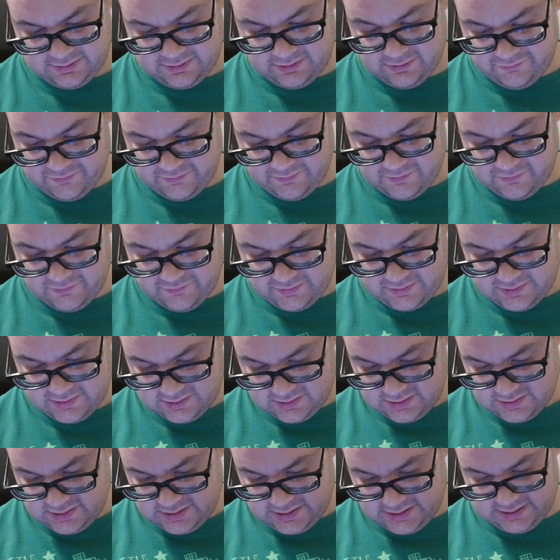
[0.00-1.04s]
in a Goofy movie
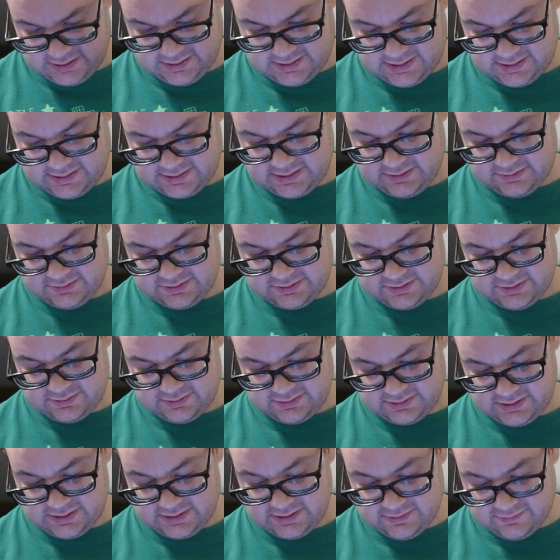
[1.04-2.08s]
and Lion King of
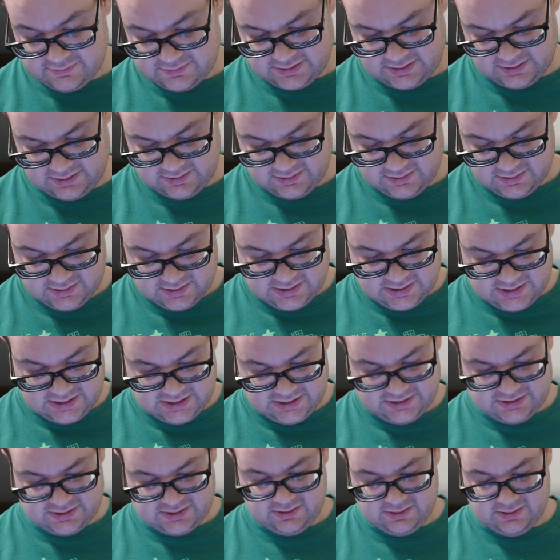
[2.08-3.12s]
Thieves, and
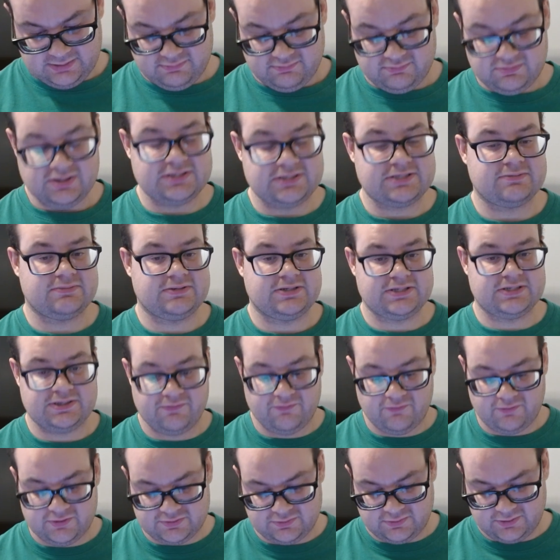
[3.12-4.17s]
he's done some
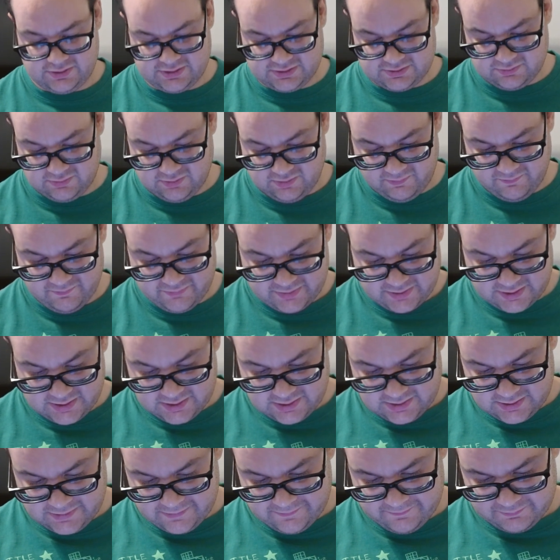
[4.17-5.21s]
Disney voice work as well.
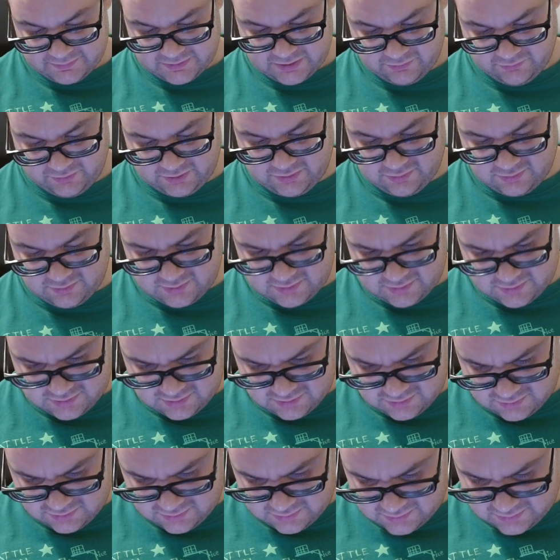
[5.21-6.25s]

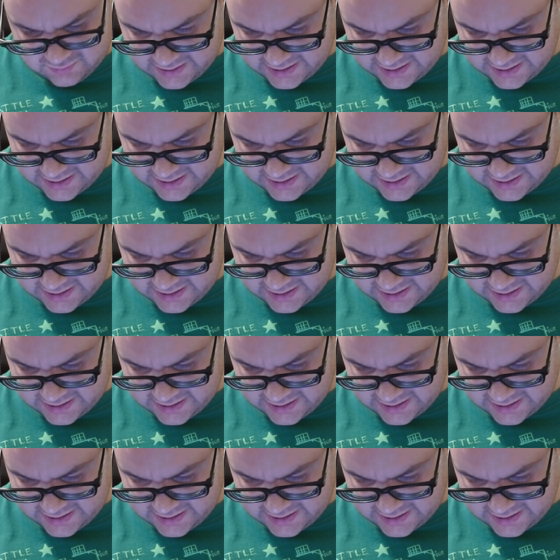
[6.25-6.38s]
Ricardo